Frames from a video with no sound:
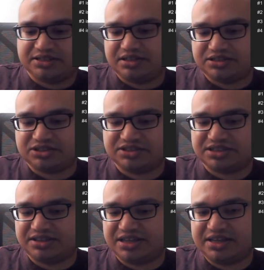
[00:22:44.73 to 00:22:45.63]
I shouldn't
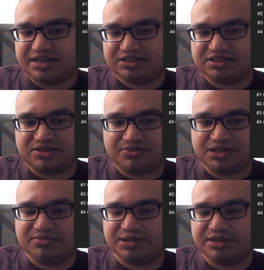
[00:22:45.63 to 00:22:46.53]
say they, I should say
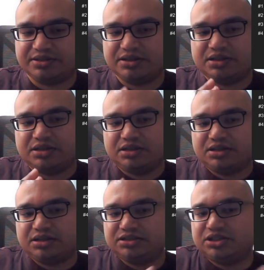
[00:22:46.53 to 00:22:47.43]
we, but
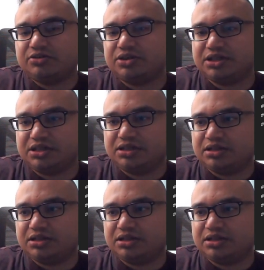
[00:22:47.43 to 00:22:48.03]
generally,